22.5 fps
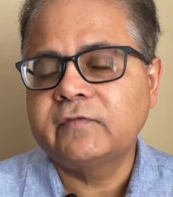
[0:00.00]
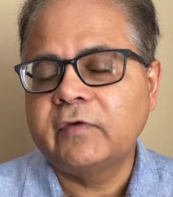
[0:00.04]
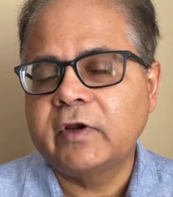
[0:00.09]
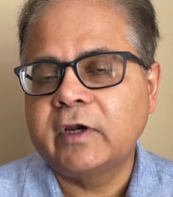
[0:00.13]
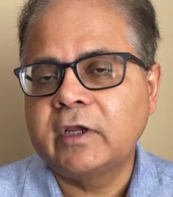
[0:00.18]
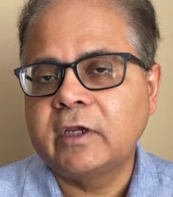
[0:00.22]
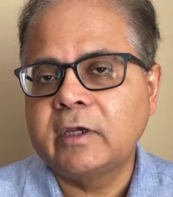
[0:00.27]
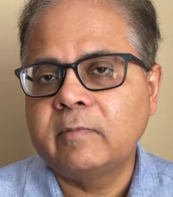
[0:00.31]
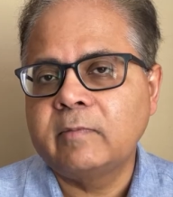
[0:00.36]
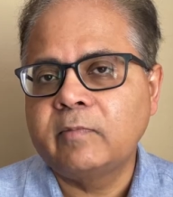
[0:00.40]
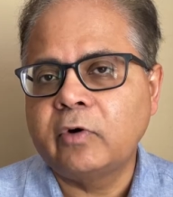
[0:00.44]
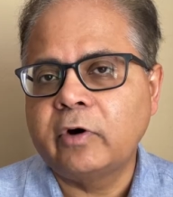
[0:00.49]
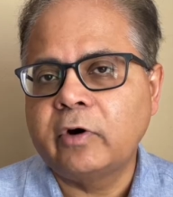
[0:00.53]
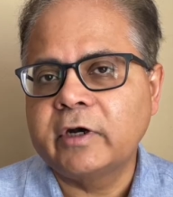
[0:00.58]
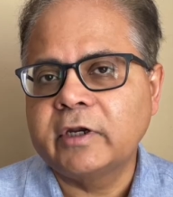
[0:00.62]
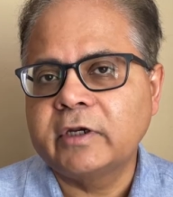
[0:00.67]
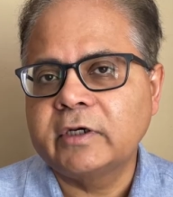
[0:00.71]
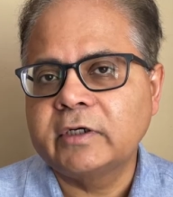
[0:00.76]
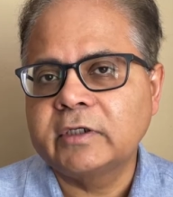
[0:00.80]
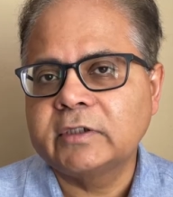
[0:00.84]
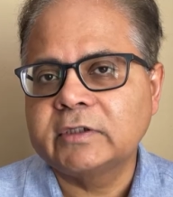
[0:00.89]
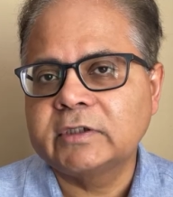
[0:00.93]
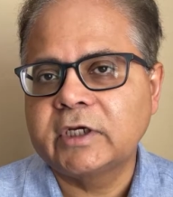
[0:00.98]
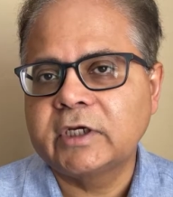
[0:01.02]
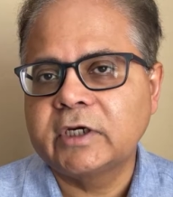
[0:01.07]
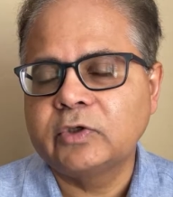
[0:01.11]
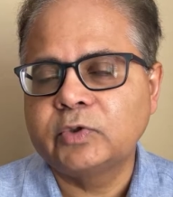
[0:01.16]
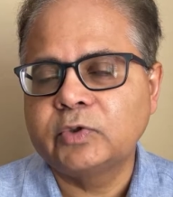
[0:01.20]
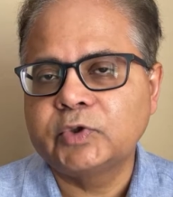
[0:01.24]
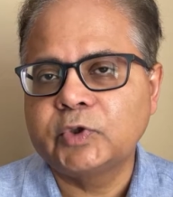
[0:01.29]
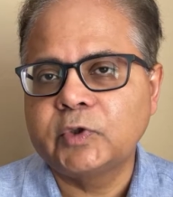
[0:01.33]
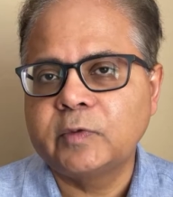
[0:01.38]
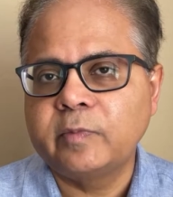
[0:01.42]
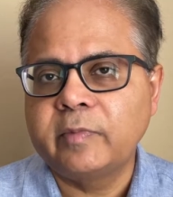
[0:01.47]
very important is that
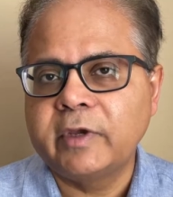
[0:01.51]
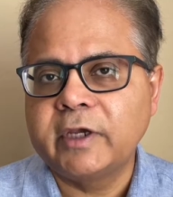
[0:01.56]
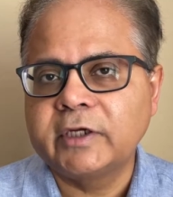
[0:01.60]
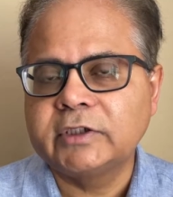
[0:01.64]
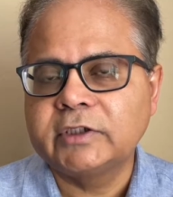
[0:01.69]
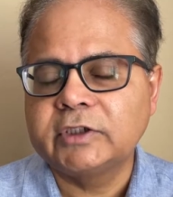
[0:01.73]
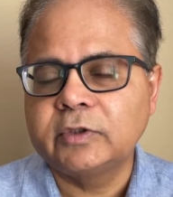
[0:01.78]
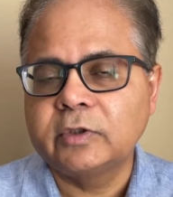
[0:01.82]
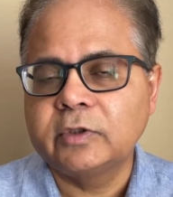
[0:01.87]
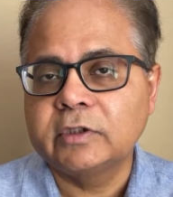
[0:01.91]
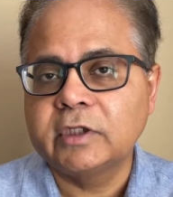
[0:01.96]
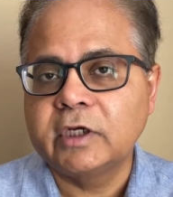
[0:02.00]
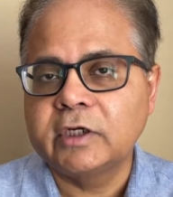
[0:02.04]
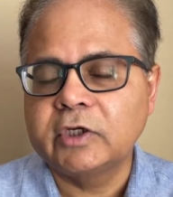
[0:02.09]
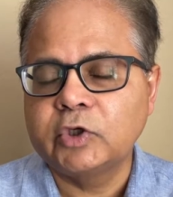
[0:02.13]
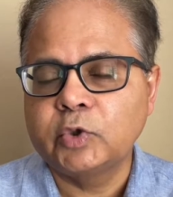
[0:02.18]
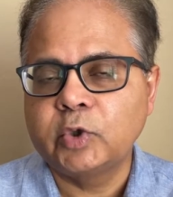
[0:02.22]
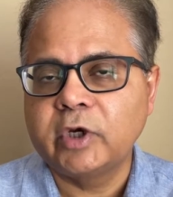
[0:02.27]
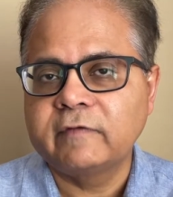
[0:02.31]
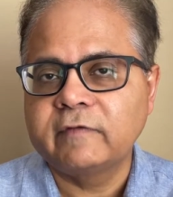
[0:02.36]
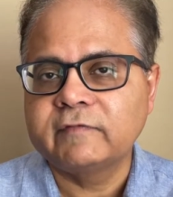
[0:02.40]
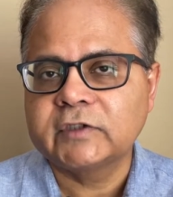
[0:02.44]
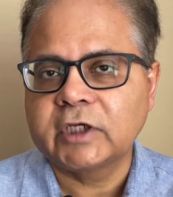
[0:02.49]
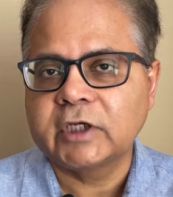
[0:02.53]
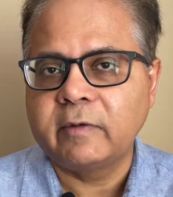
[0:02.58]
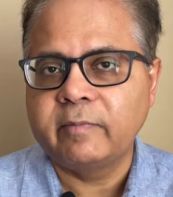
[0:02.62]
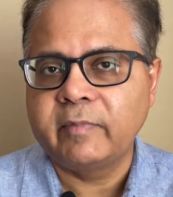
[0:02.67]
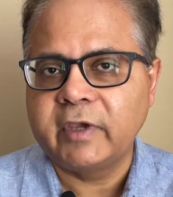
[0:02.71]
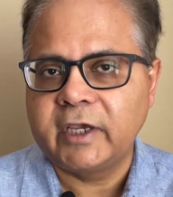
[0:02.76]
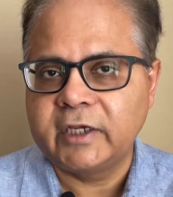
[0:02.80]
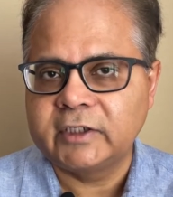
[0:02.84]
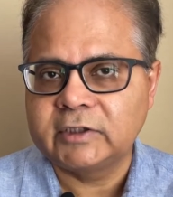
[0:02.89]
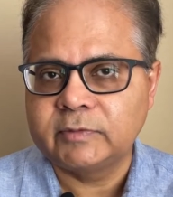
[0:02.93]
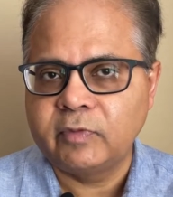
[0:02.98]
you should make sure that you have some
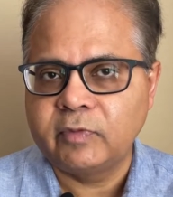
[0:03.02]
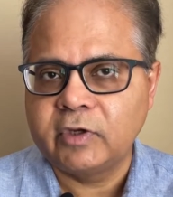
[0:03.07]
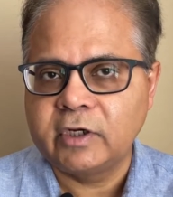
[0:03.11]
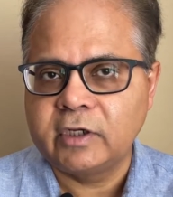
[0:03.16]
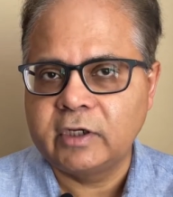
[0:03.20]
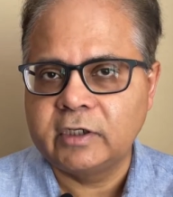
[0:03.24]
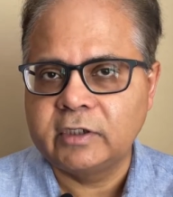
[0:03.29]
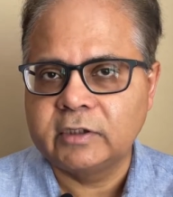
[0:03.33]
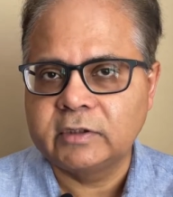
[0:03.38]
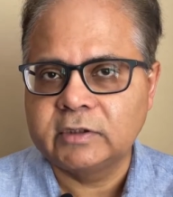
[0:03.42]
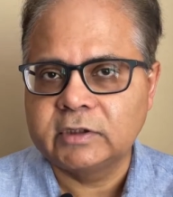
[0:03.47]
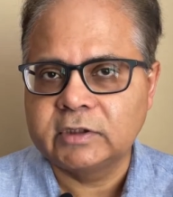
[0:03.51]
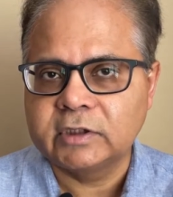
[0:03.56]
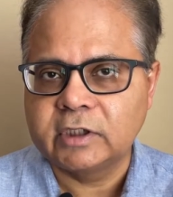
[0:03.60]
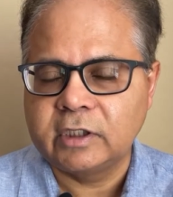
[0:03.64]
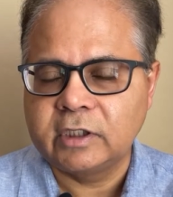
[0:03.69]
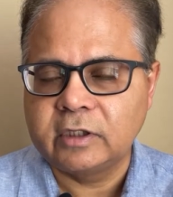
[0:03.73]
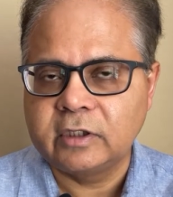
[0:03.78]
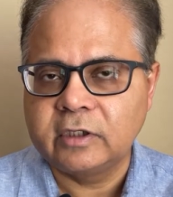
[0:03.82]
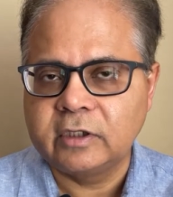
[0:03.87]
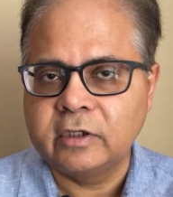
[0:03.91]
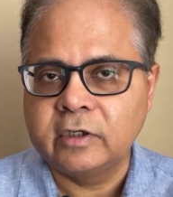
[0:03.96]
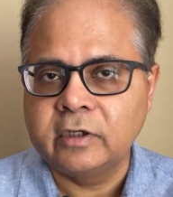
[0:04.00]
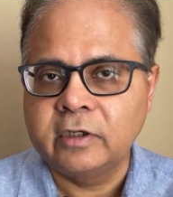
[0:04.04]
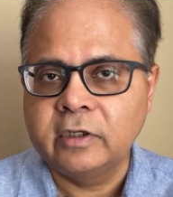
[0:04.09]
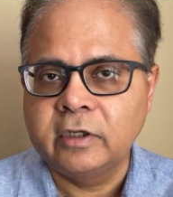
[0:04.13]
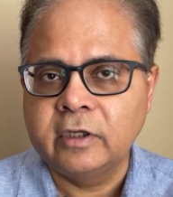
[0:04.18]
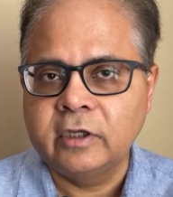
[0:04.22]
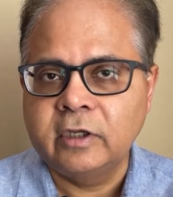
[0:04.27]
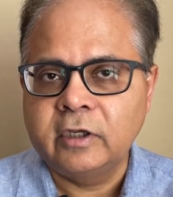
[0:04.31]
experience in the